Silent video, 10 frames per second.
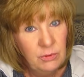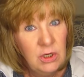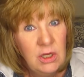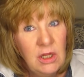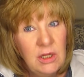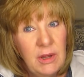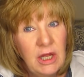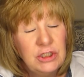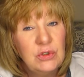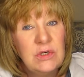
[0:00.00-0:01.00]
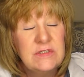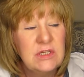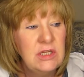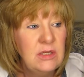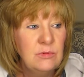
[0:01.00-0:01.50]
Really bad choice.
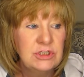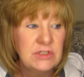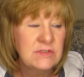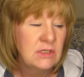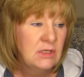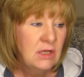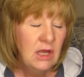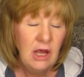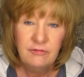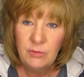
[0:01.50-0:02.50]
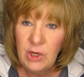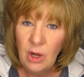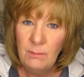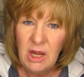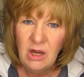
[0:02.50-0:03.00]
And he was just, after we
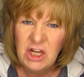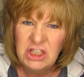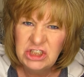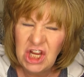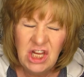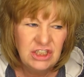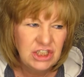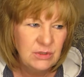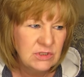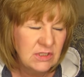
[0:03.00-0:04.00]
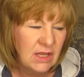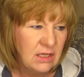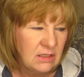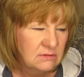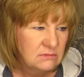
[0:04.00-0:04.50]
got married, he changed. He was like,